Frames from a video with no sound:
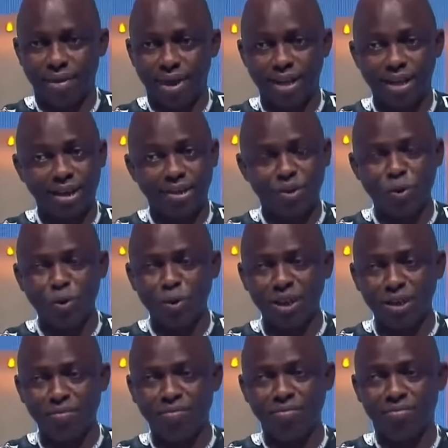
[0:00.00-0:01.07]
And I told
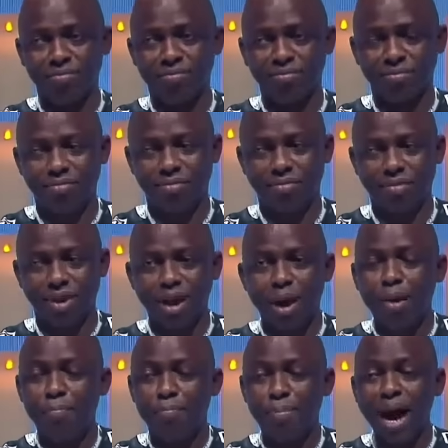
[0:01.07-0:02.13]
him,
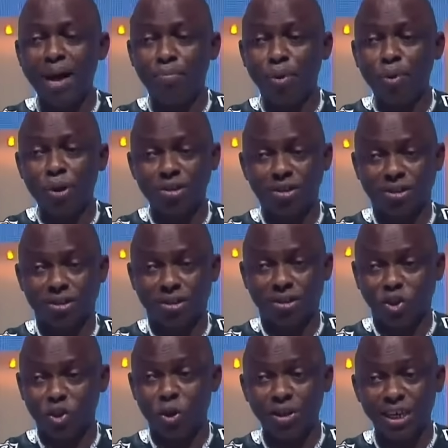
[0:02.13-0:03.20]
my boss'
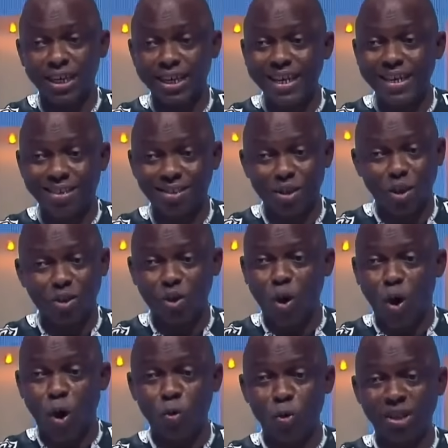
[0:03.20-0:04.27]
journey is not
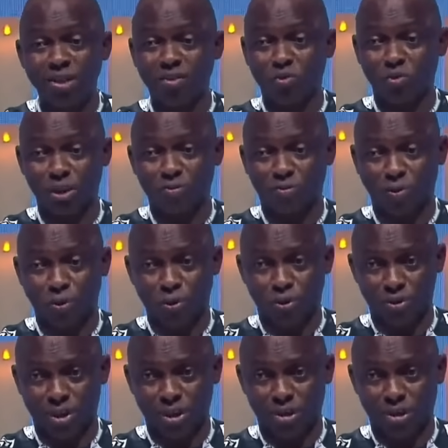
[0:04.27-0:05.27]
always straightforward.